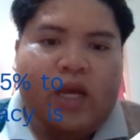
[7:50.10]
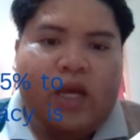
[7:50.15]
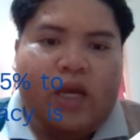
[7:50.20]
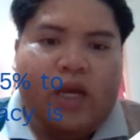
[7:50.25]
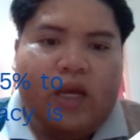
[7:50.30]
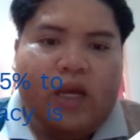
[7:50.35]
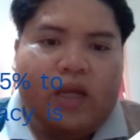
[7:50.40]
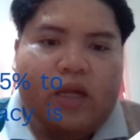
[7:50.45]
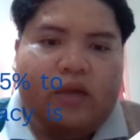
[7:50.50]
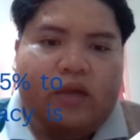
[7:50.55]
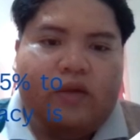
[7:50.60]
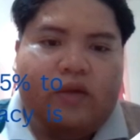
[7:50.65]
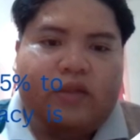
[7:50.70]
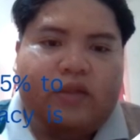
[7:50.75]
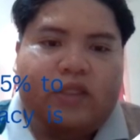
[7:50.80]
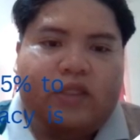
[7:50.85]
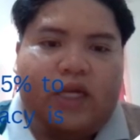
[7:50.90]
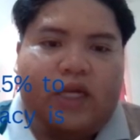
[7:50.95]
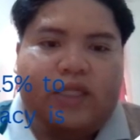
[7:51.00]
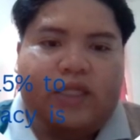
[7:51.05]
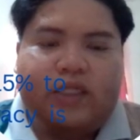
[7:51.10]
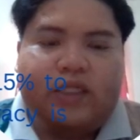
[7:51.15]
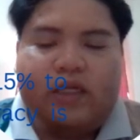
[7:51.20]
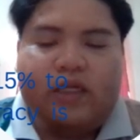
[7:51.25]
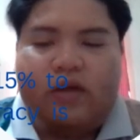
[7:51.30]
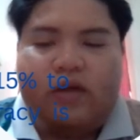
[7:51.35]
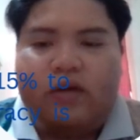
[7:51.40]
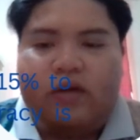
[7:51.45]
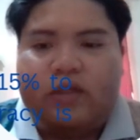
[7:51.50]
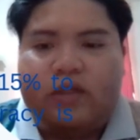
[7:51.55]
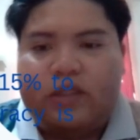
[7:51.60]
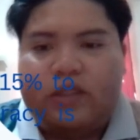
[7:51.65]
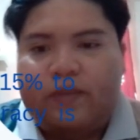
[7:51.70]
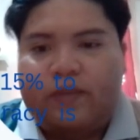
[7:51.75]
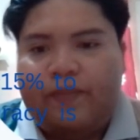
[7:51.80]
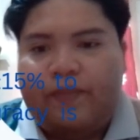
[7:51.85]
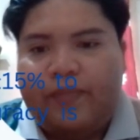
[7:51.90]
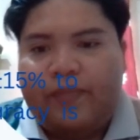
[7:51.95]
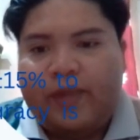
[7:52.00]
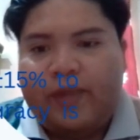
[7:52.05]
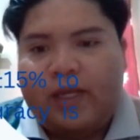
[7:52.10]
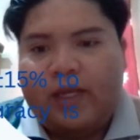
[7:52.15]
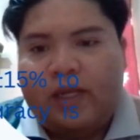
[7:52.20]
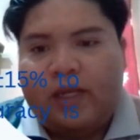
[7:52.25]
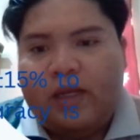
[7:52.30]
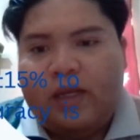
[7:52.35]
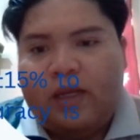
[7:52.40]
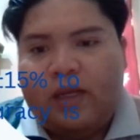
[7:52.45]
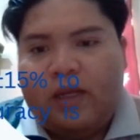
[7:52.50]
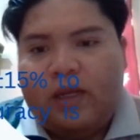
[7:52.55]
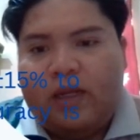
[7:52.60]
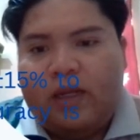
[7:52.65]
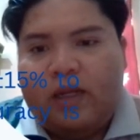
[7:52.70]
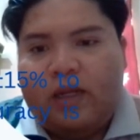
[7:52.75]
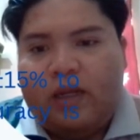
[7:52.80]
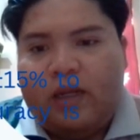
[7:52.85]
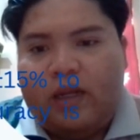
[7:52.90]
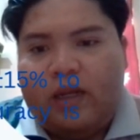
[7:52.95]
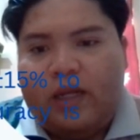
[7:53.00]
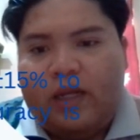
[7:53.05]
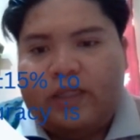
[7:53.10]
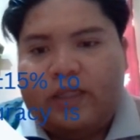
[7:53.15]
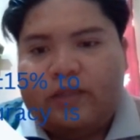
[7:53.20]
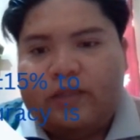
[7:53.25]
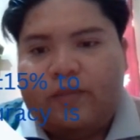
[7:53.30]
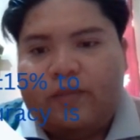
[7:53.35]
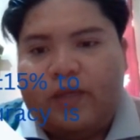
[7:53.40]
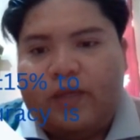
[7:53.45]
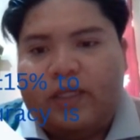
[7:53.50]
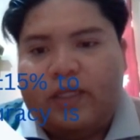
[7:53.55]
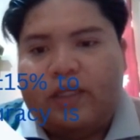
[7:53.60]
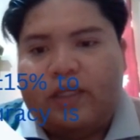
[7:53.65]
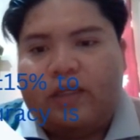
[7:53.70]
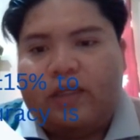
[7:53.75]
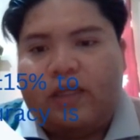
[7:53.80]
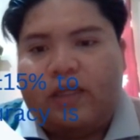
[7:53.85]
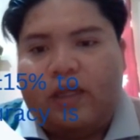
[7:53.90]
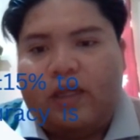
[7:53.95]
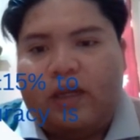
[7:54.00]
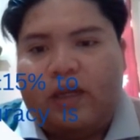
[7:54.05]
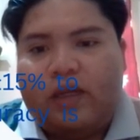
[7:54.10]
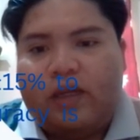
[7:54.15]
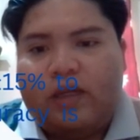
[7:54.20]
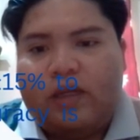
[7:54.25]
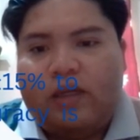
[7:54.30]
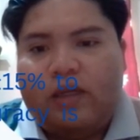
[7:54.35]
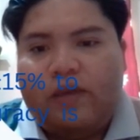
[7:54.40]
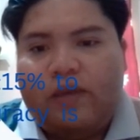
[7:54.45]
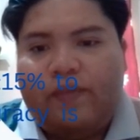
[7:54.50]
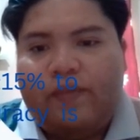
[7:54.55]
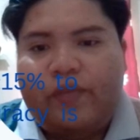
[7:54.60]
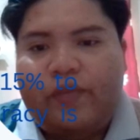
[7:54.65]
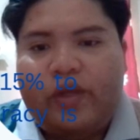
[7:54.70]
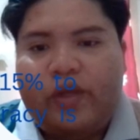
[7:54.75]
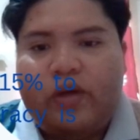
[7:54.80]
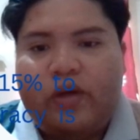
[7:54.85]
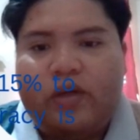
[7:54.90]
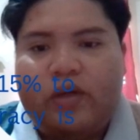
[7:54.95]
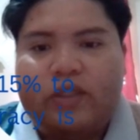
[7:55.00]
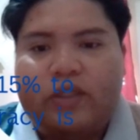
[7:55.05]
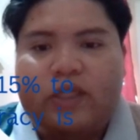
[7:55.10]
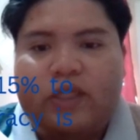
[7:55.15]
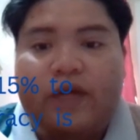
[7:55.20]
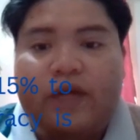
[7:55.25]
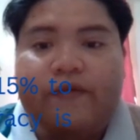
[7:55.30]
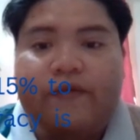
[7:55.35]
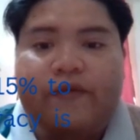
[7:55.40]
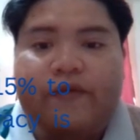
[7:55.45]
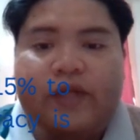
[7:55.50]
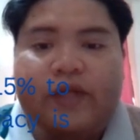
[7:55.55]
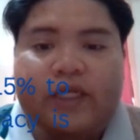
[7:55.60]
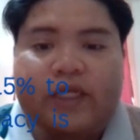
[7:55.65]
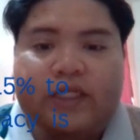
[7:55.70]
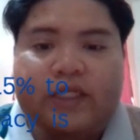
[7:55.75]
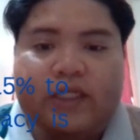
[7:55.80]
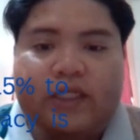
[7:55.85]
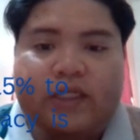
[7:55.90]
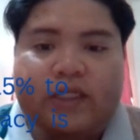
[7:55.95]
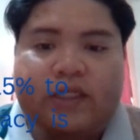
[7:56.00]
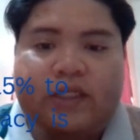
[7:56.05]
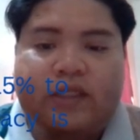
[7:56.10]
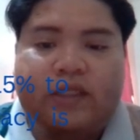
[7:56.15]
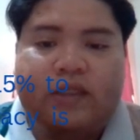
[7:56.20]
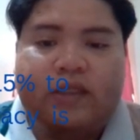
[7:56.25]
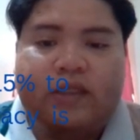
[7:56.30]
and construction costs. Next, material costs and finishes.